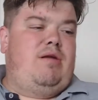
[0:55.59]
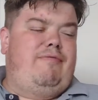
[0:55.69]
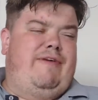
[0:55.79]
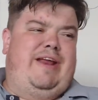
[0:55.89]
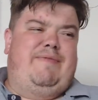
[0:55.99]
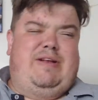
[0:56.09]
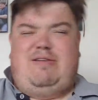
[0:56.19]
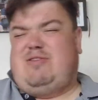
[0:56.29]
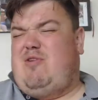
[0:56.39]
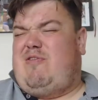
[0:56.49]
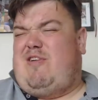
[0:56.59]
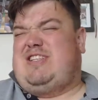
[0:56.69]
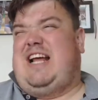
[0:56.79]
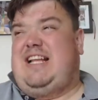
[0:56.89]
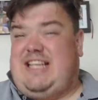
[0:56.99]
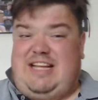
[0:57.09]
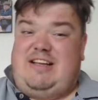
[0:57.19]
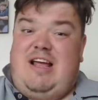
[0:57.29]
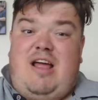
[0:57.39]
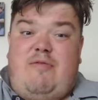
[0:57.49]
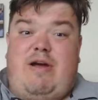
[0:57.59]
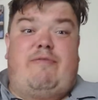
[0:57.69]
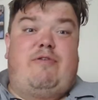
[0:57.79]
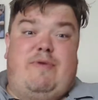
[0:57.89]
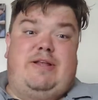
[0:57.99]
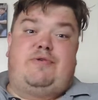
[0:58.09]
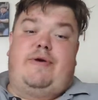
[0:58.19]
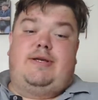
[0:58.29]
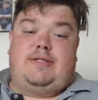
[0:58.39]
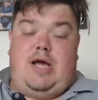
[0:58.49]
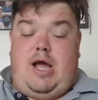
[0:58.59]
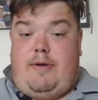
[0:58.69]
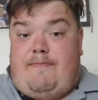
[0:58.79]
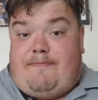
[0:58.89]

thing, because tftv ladies didn't really have the ring to it. So